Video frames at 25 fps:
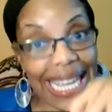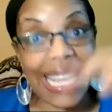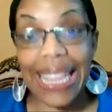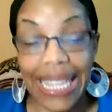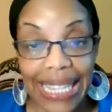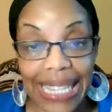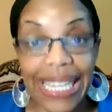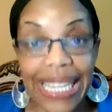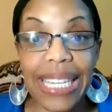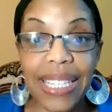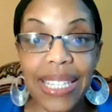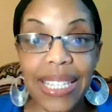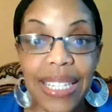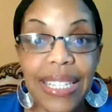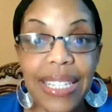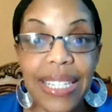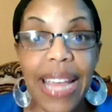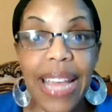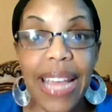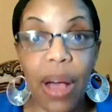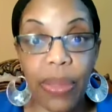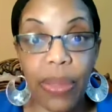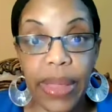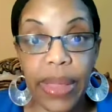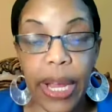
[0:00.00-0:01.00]
But if you
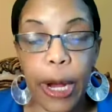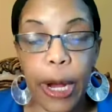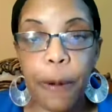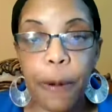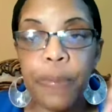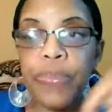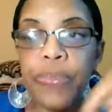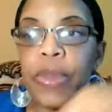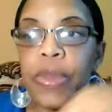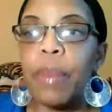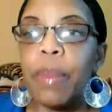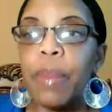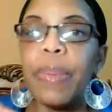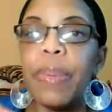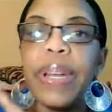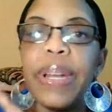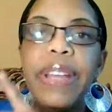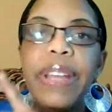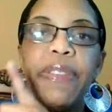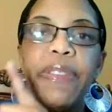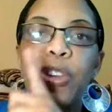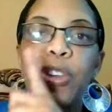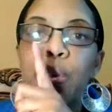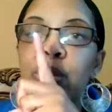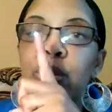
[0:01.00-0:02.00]
are you ready to
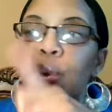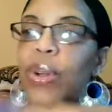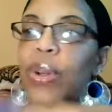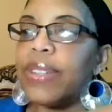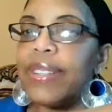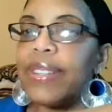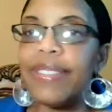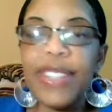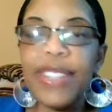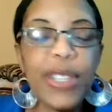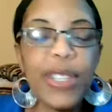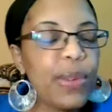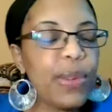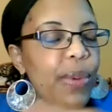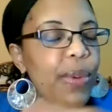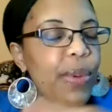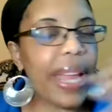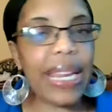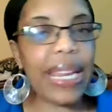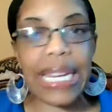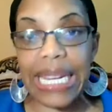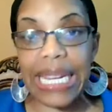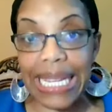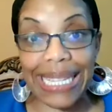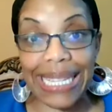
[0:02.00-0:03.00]

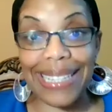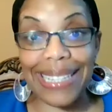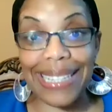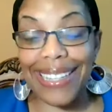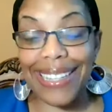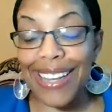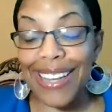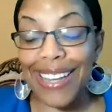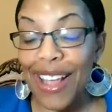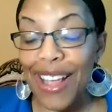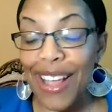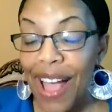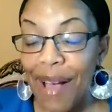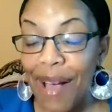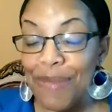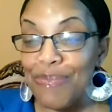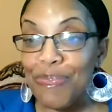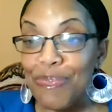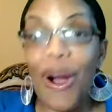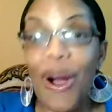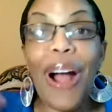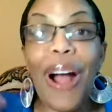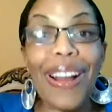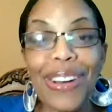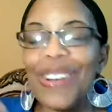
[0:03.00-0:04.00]
partner, not partner with us, but
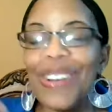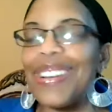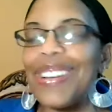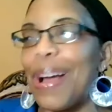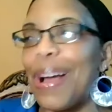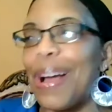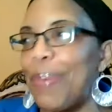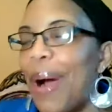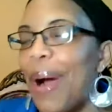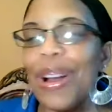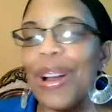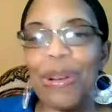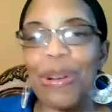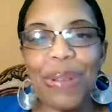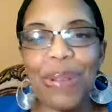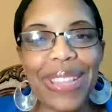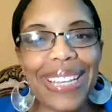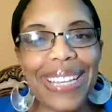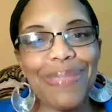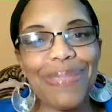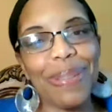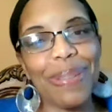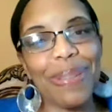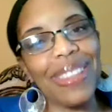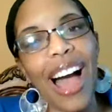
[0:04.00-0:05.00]
lock arms with
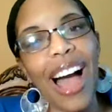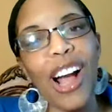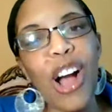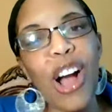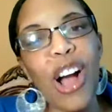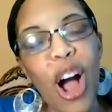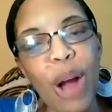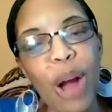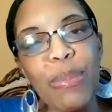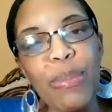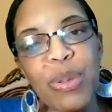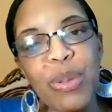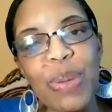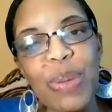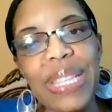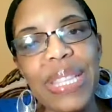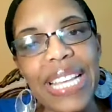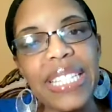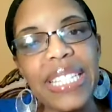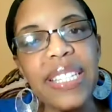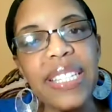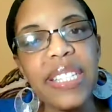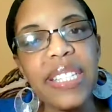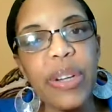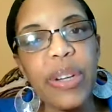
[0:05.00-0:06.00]
Necessary Nutrition,
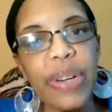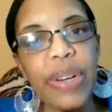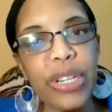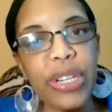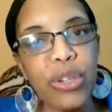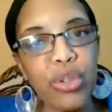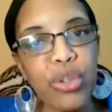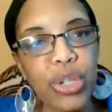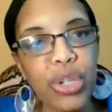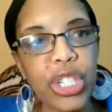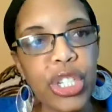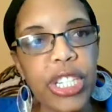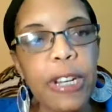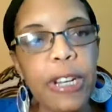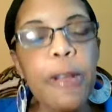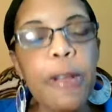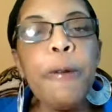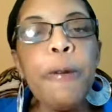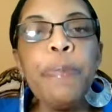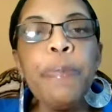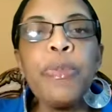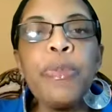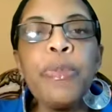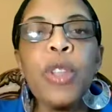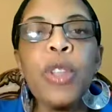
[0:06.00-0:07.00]
go ahead and grab
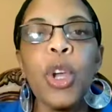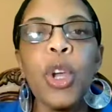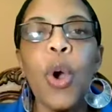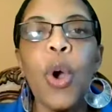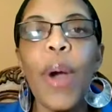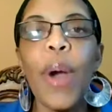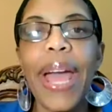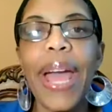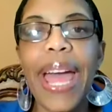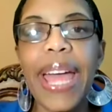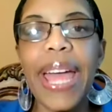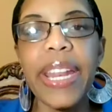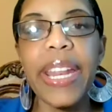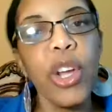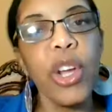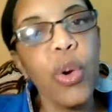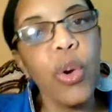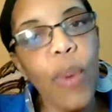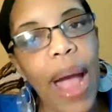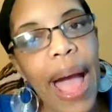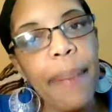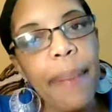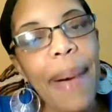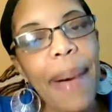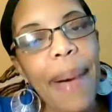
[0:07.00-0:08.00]
our
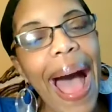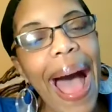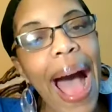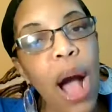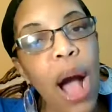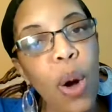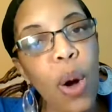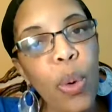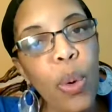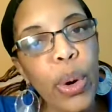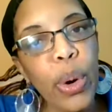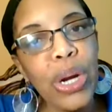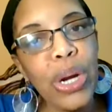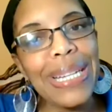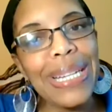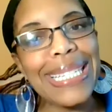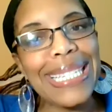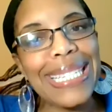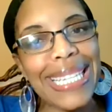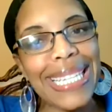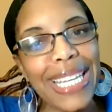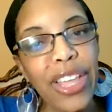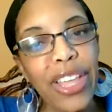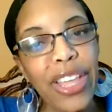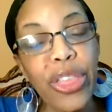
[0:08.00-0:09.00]
D3,
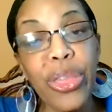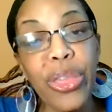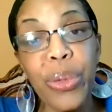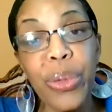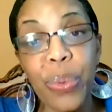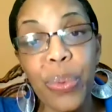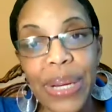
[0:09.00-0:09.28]
K2.